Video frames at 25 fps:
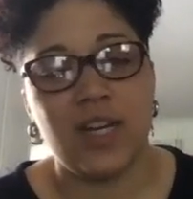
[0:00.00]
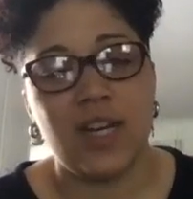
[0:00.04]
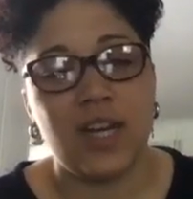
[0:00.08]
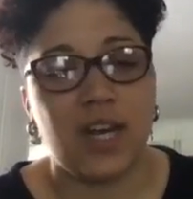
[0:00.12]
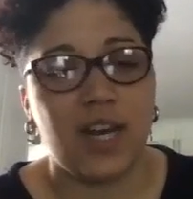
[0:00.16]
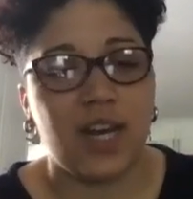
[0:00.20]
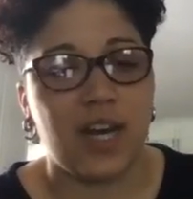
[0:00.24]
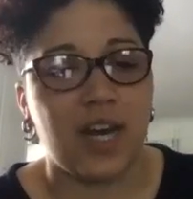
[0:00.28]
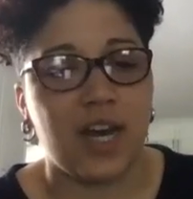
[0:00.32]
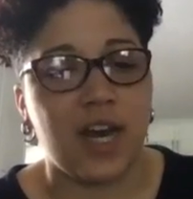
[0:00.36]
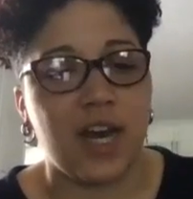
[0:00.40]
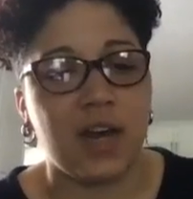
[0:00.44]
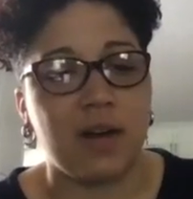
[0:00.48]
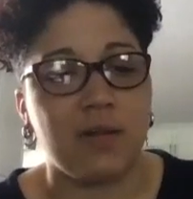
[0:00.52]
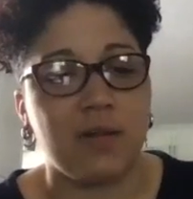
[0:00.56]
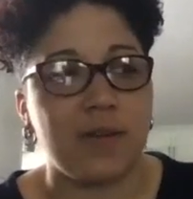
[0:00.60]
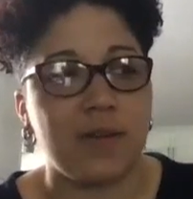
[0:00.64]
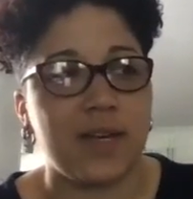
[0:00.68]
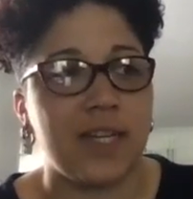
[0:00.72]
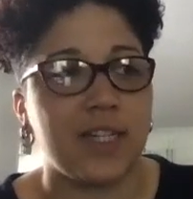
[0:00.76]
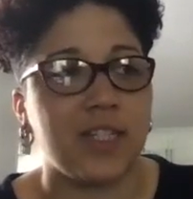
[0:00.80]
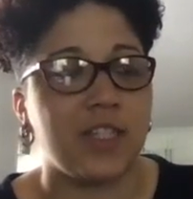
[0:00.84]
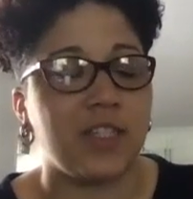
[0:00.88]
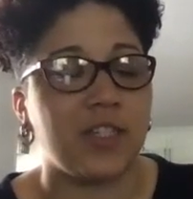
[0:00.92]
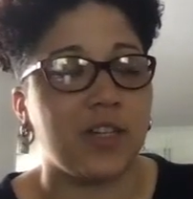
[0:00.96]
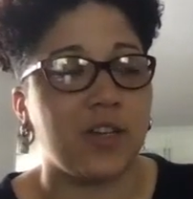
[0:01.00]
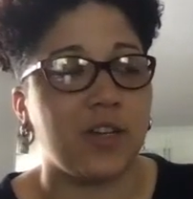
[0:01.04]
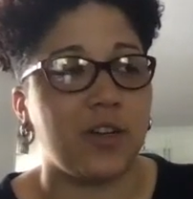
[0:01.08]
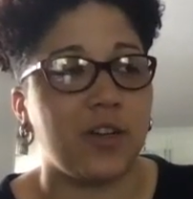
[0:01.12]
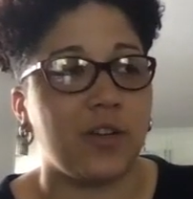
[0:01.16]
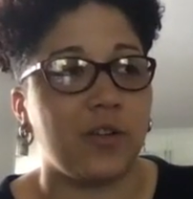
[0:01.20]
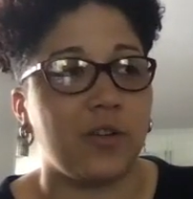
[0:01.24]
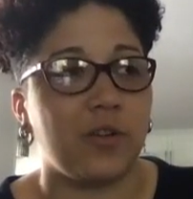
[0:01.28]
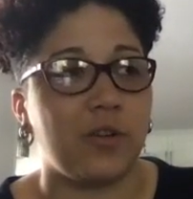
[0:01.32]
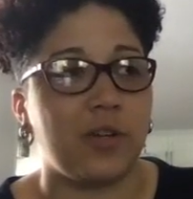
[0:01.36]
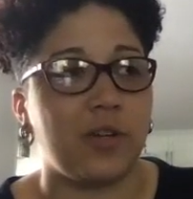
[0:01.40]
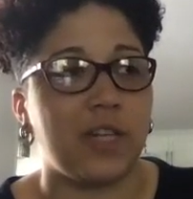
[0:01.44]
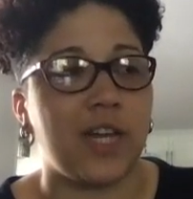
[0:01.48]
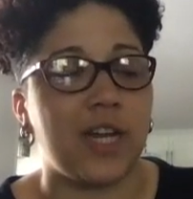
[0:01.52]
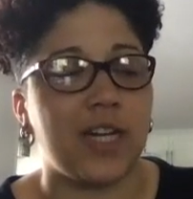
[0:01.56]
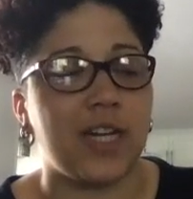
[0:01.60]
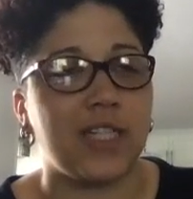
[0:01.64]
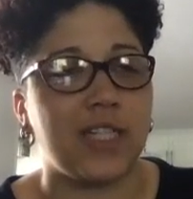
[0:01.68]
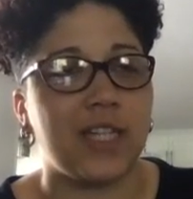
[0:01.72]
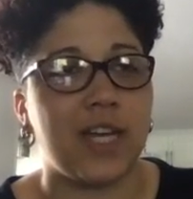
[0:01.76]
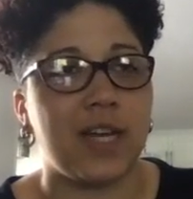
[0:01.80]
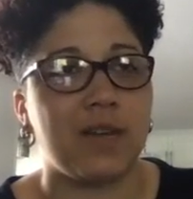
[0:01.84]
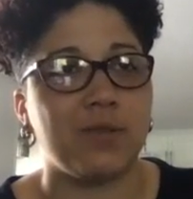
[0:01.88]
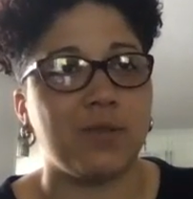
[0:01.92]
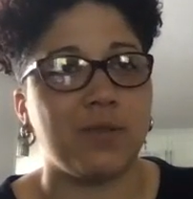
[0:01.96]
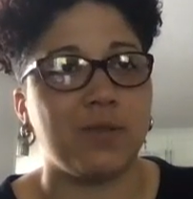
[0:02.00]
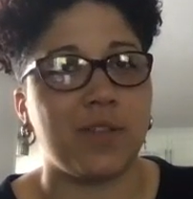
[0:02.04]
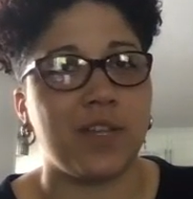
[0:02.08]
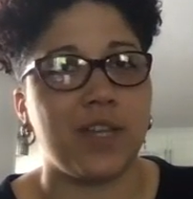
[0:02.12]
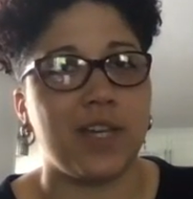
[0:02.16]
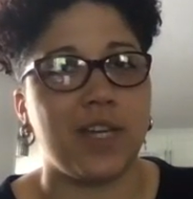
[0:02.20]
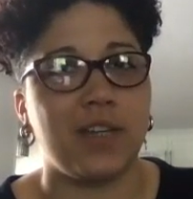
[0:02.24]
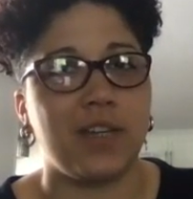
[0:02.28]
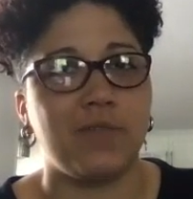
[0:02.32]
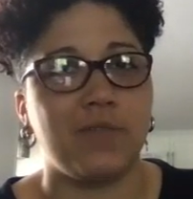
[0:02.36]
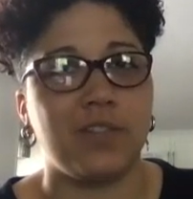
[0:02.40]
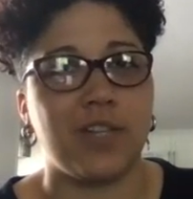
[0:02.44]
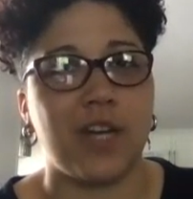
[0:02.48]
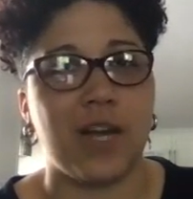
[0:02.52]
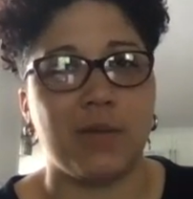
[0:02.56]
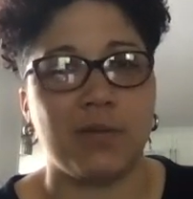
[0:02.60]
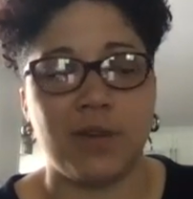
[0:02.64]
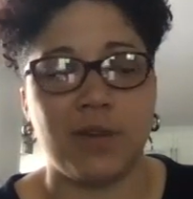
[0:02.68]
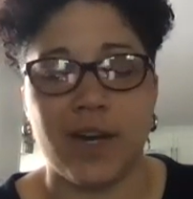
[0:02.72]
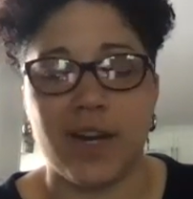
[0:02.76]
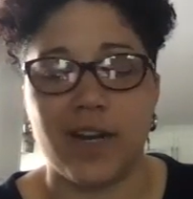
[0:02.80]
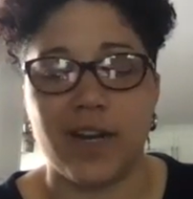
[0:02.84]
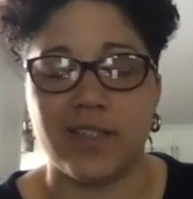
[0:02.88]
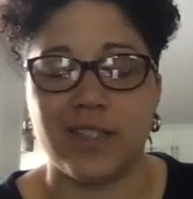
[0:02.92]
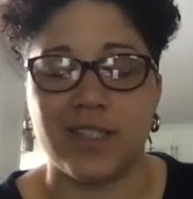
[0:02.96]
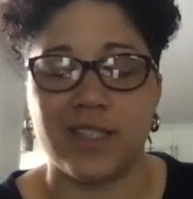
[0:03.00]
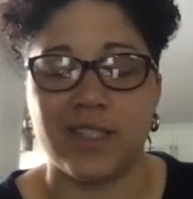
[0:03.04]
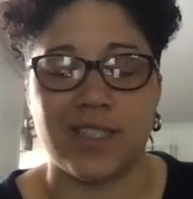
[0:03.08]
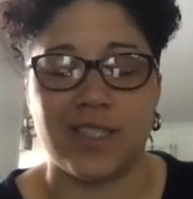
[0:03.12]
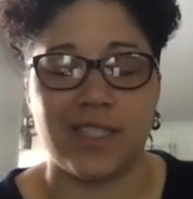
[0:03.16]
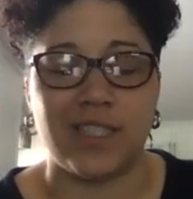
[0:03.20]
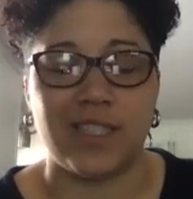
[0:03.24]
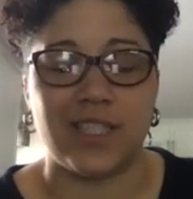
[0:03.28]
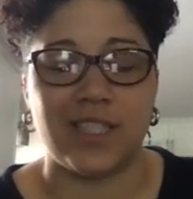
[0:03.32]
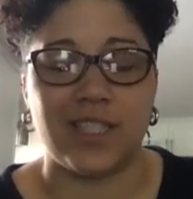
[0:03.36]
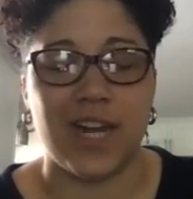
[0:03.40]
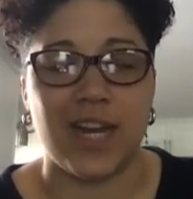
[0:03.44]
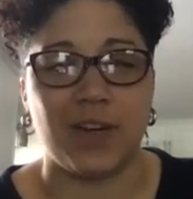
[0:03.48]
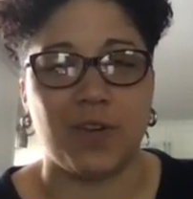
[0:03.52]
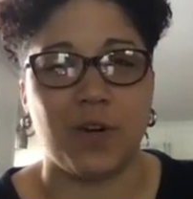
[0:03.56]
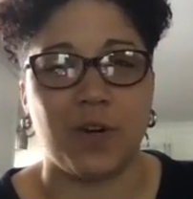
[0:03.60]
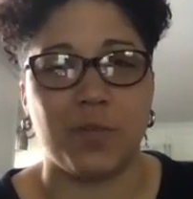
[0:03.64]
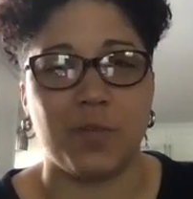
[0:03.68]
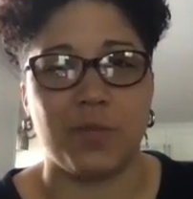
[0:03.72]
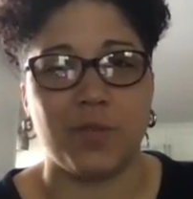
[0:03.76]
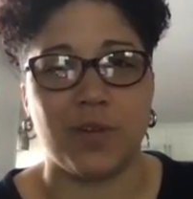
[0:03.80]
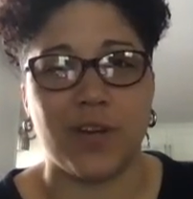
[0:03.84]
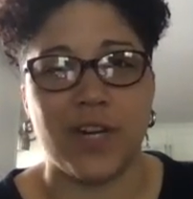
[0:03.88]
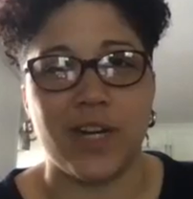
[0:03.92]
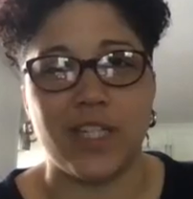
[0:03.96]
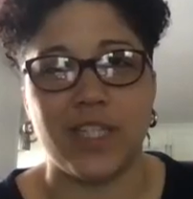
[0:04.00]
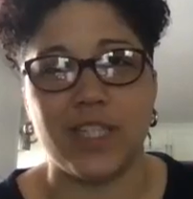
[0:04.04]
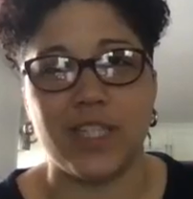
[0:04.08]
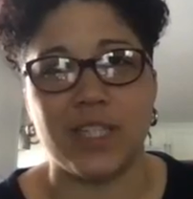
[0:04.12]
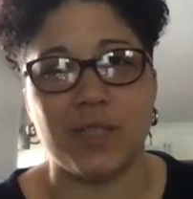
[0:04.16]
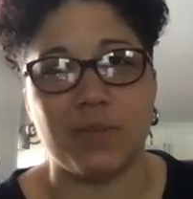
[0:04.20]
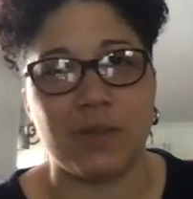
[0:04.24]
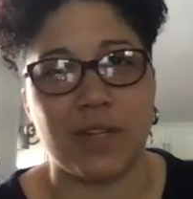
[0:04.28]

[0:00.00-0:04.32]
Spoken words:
And so a lot of times we think of job creators as these giant corporations,